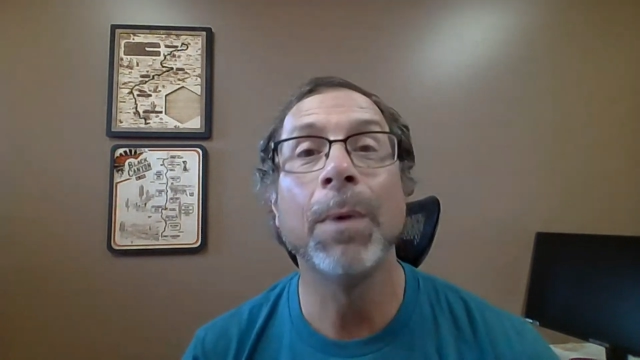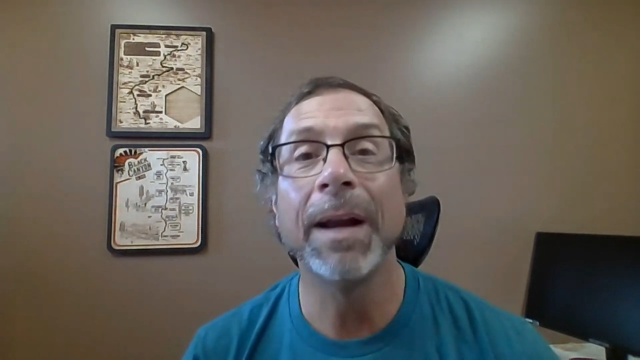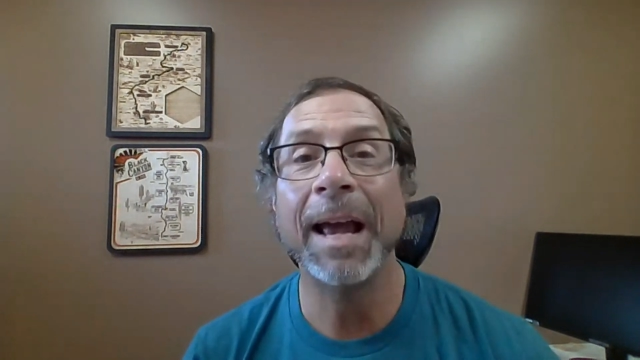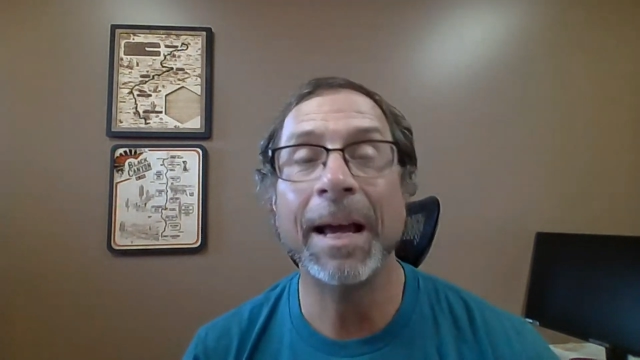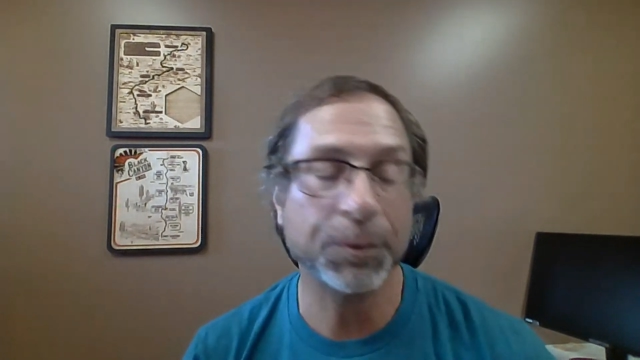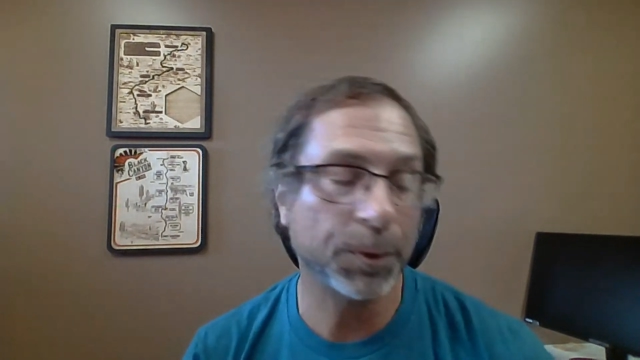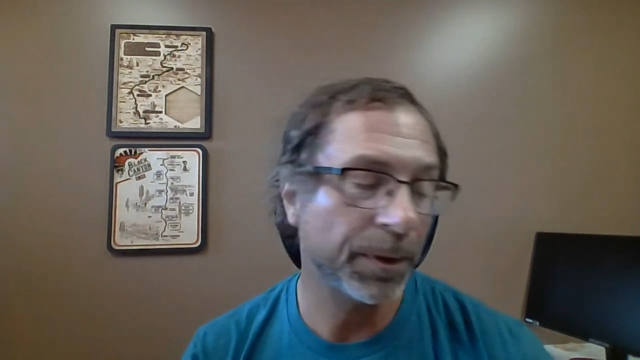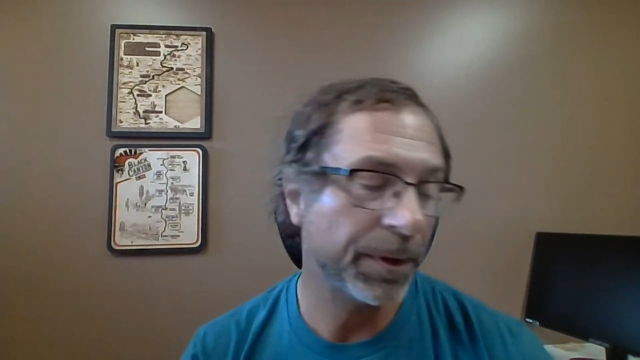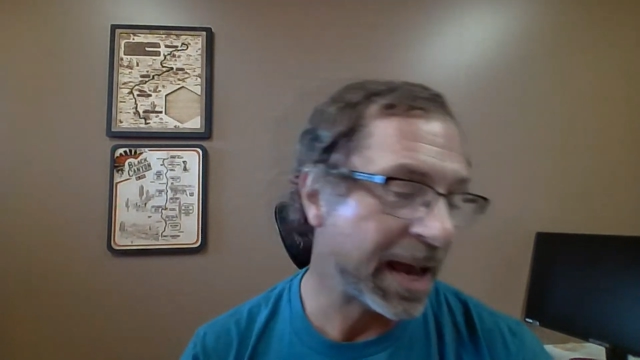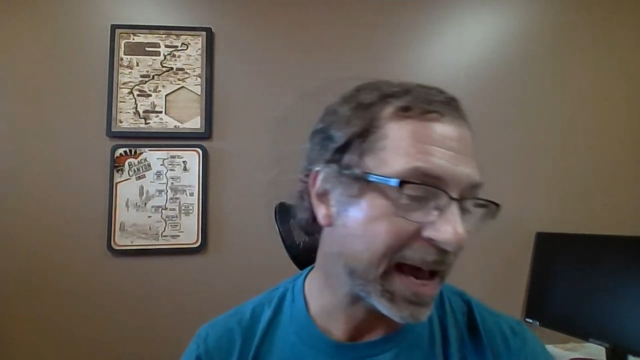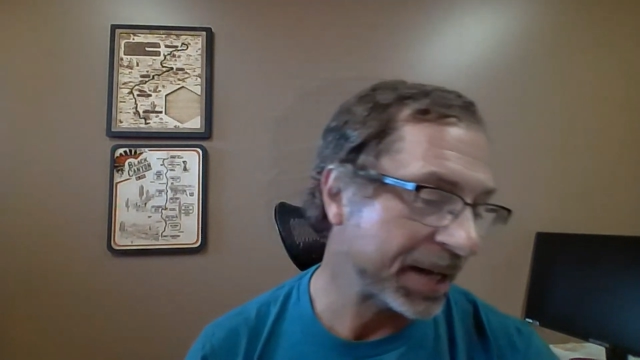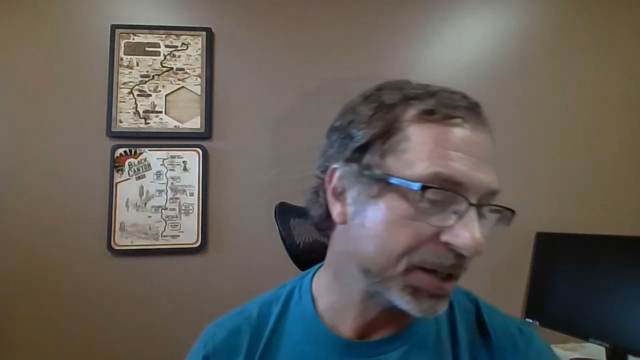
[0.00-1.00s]
But extra
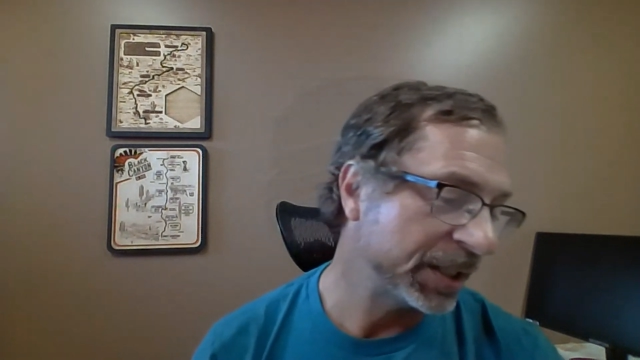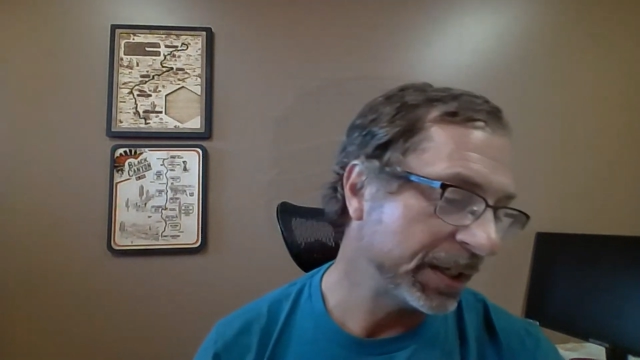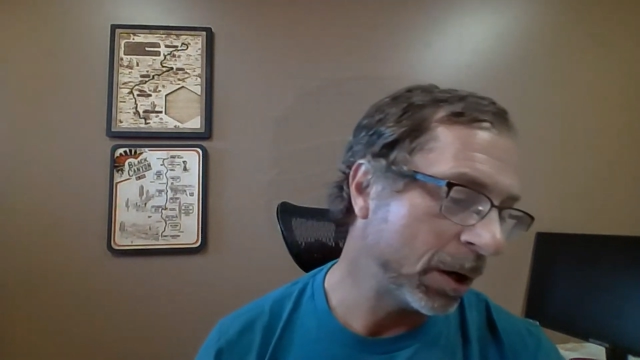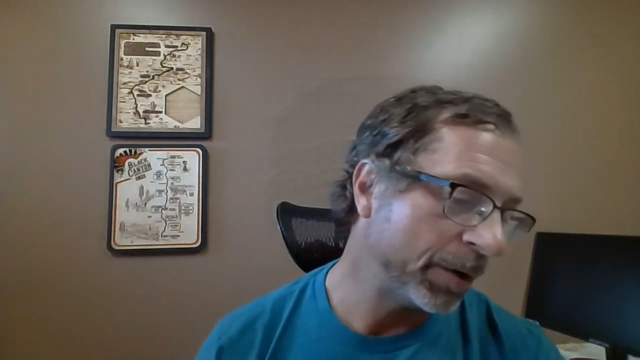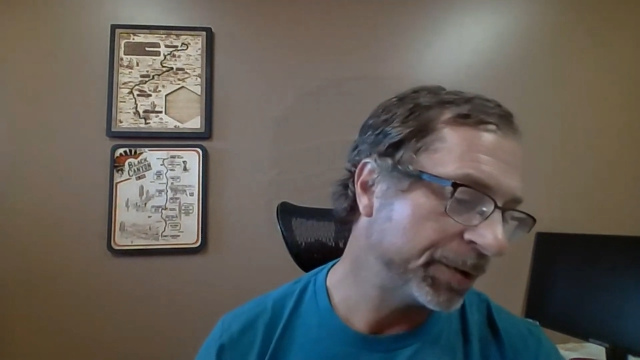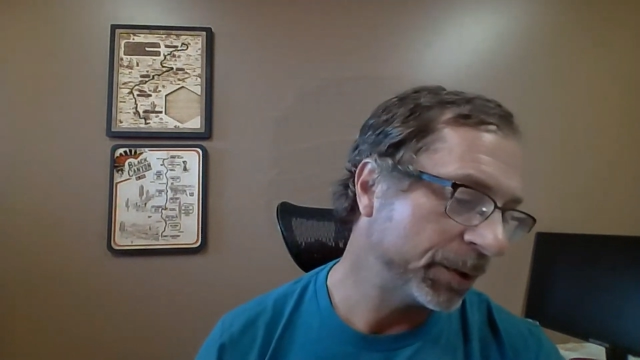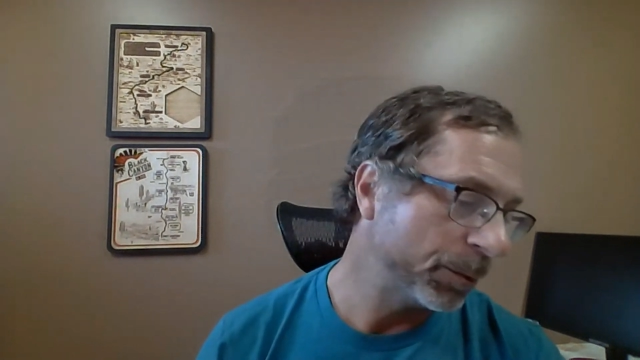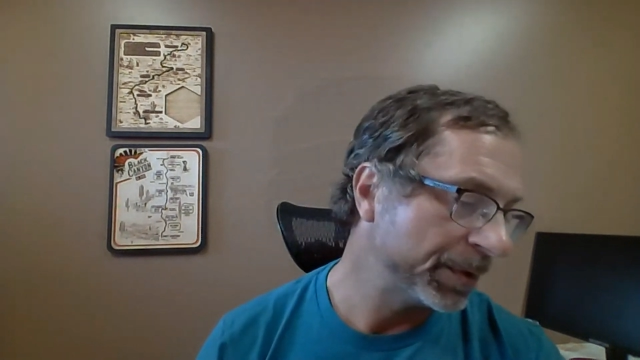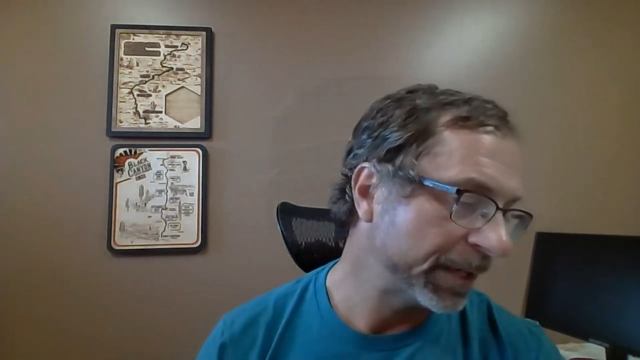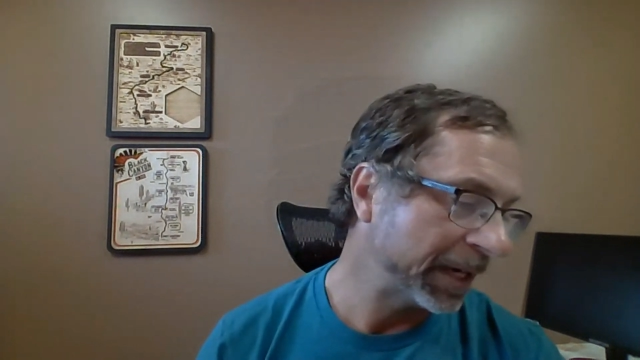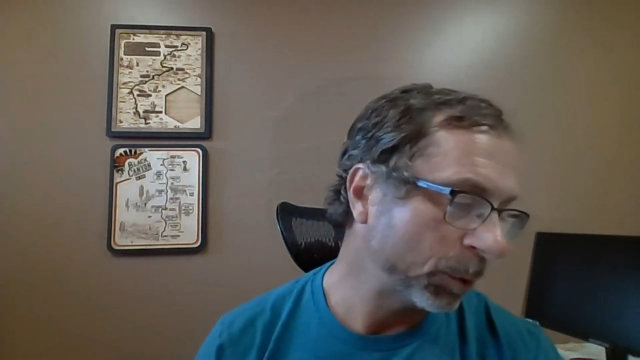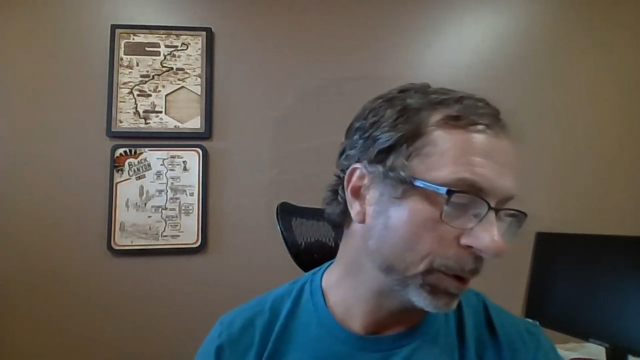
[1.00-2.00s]
to that, she also
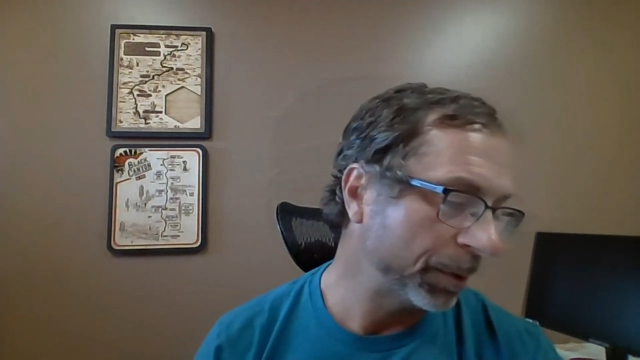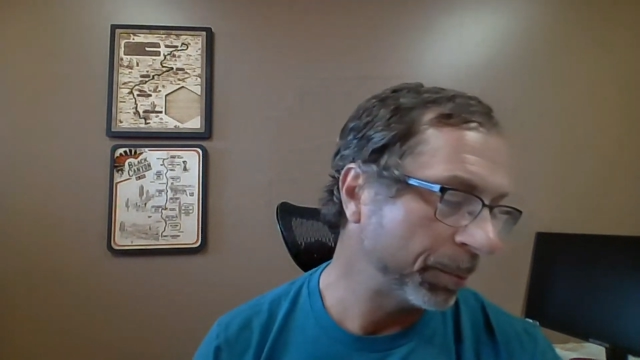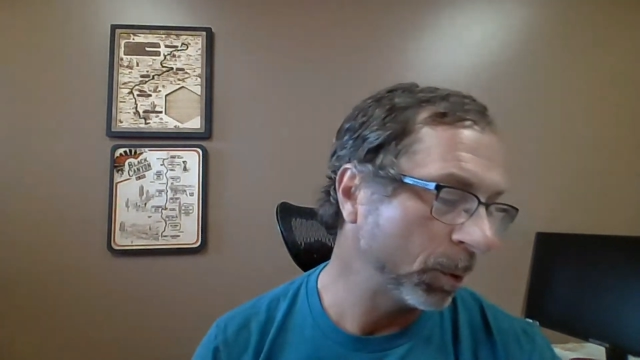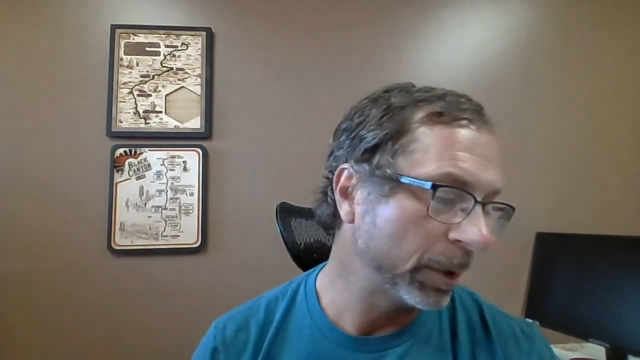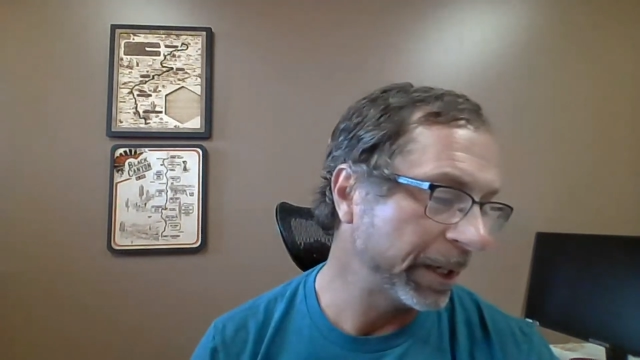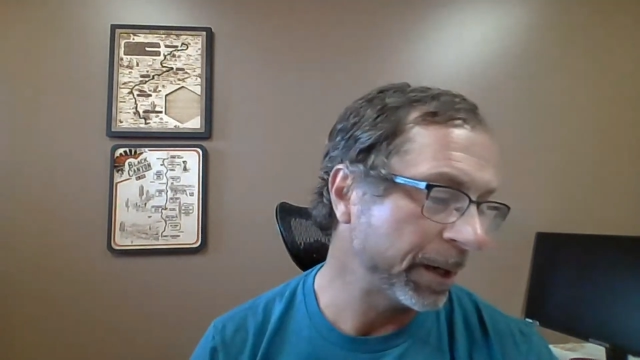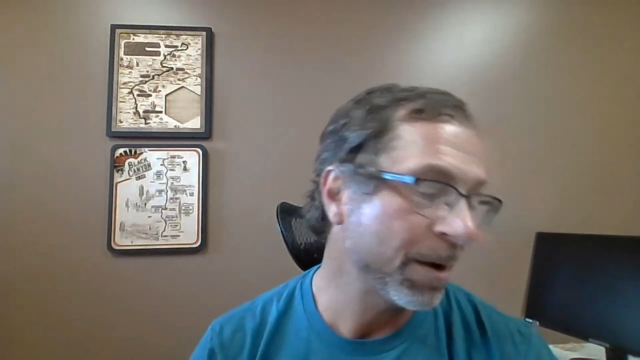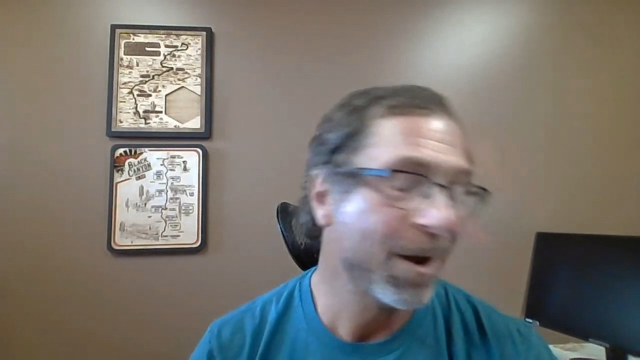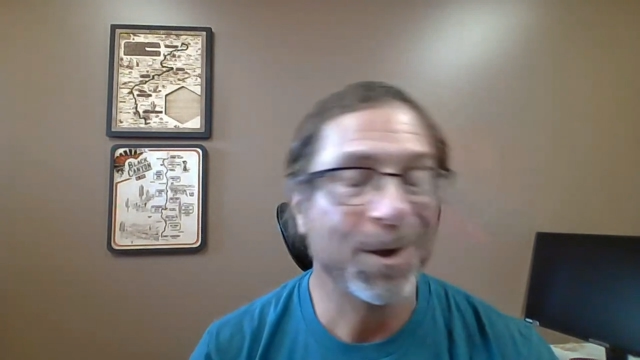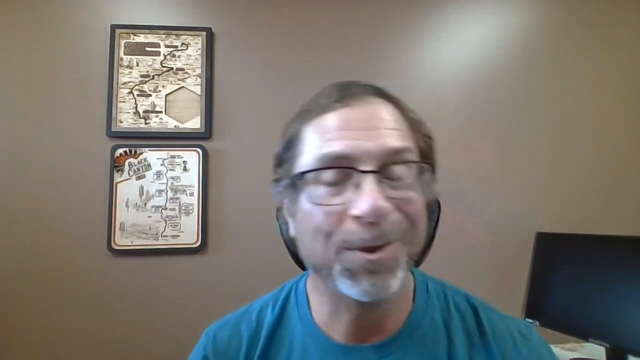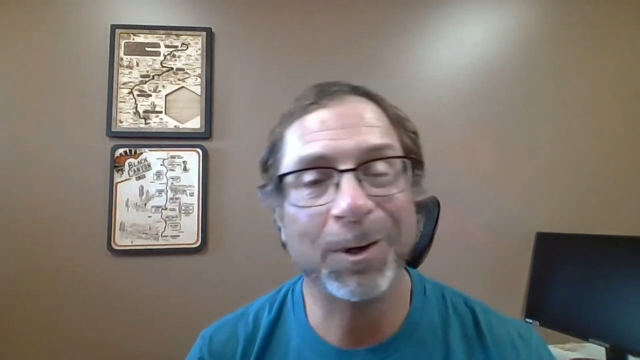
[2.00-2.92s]
was able to pull in